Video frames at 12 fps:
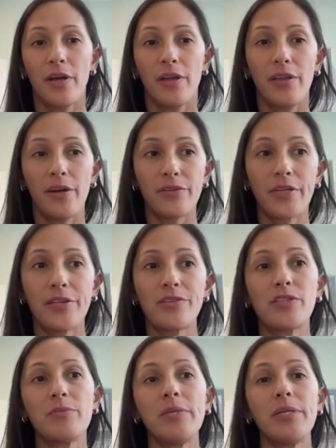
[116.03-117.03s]
there tends
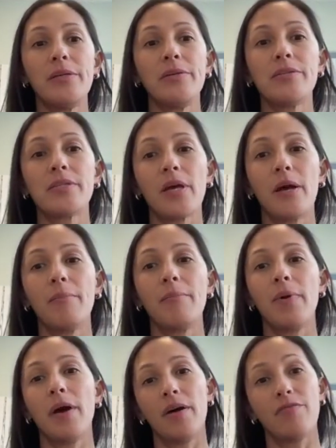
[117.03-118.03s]
to be some
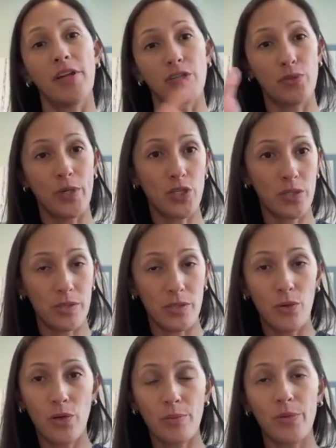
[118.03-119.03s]
fluctuations in
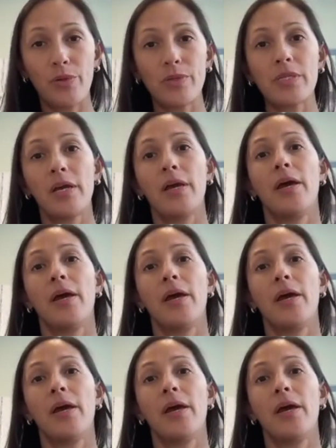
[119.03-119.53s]
hormones